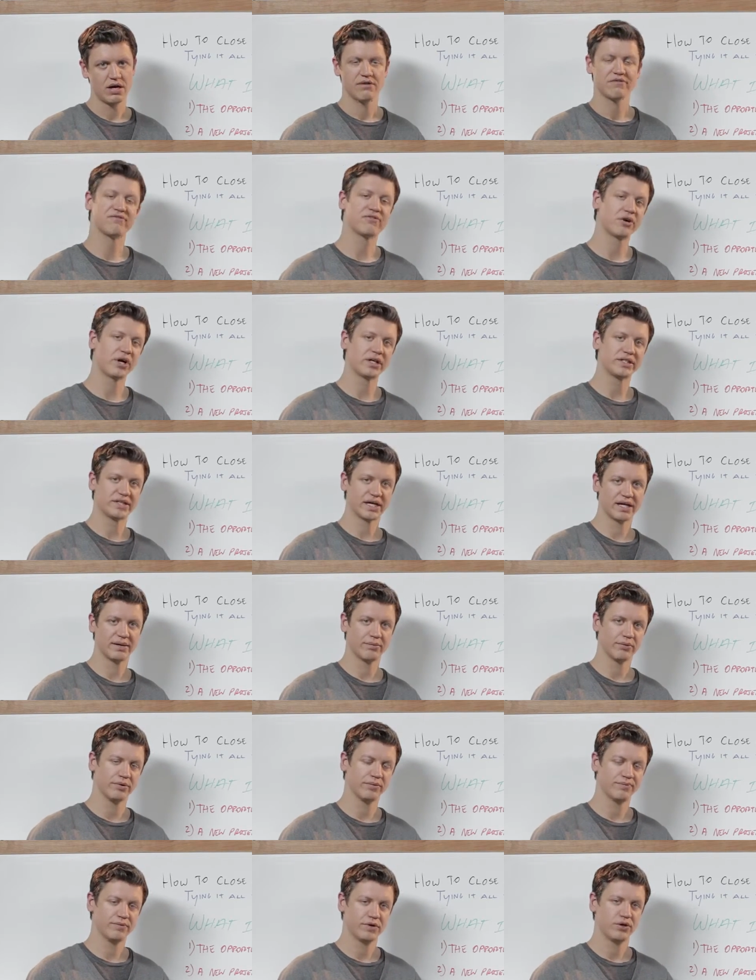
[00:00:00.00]
For
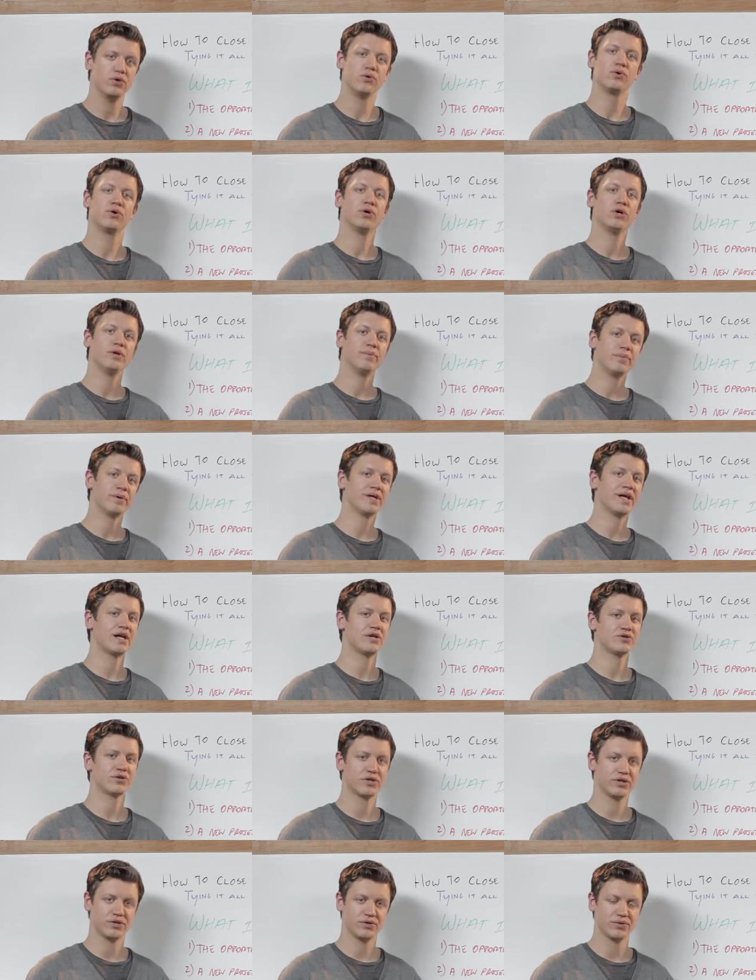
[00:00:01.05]
example, you could
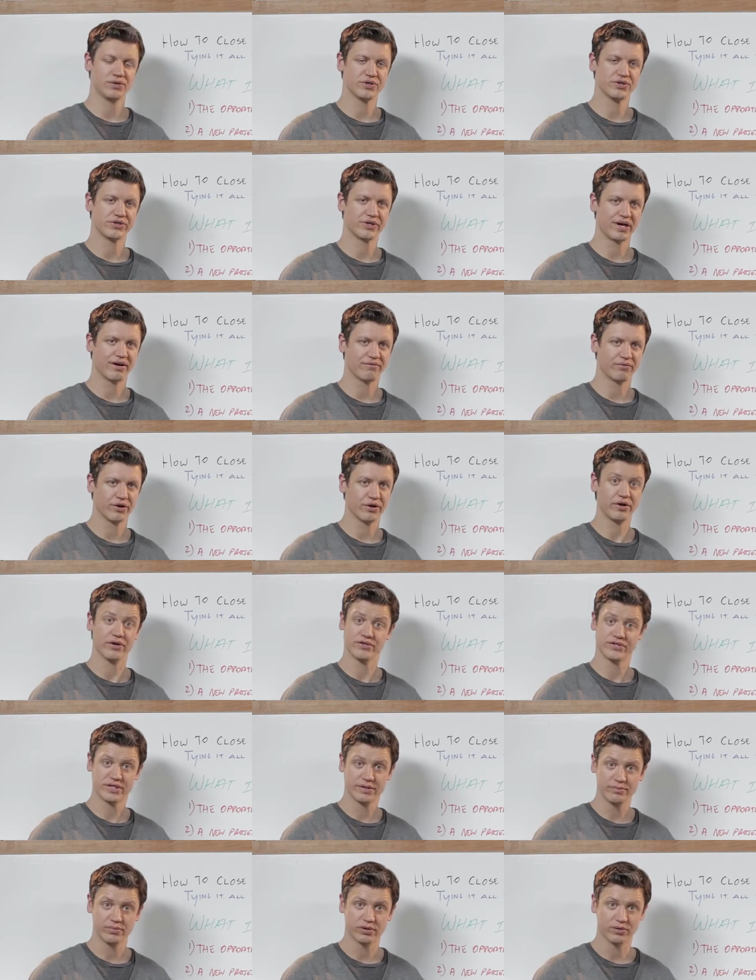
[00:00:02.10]
potentially do discovery on a
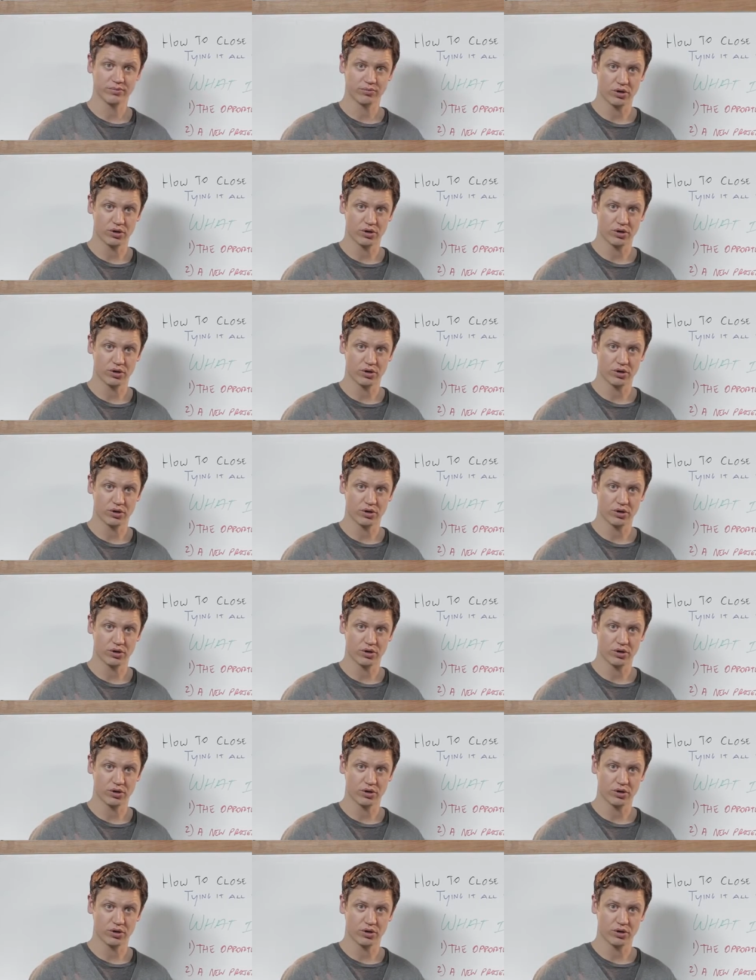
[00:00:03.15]
simpler